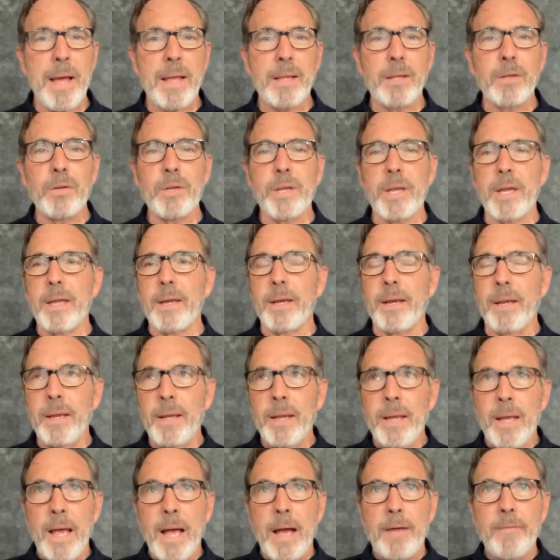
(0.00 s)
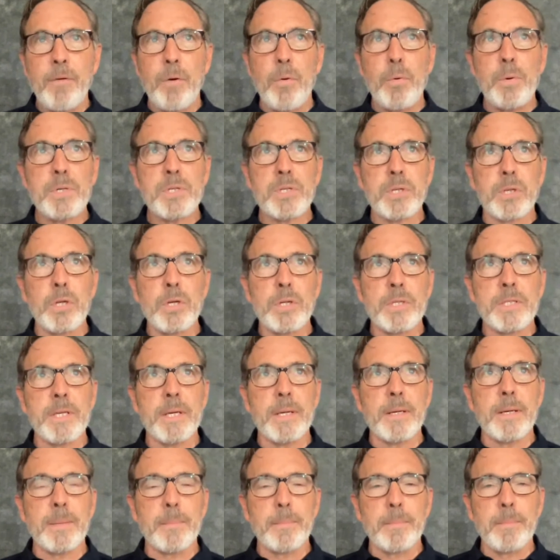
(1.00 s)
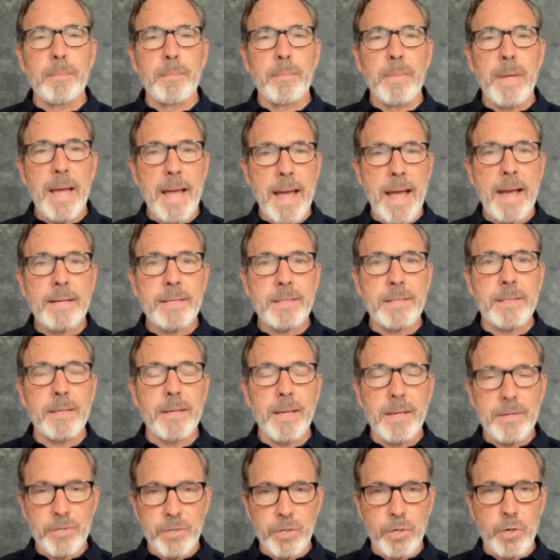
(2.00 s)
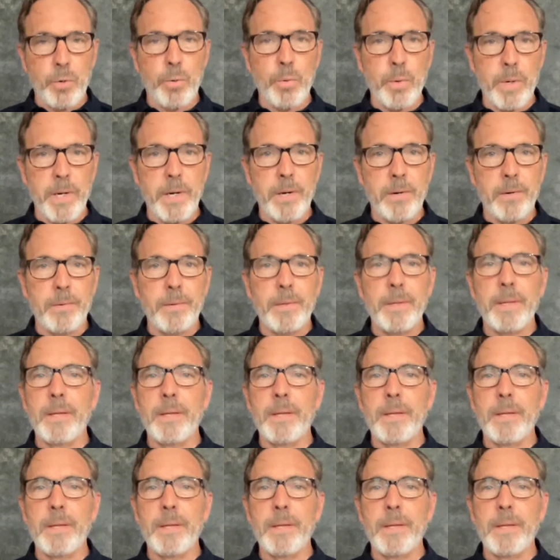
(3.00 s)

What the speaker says: I've always looked at acting as a career.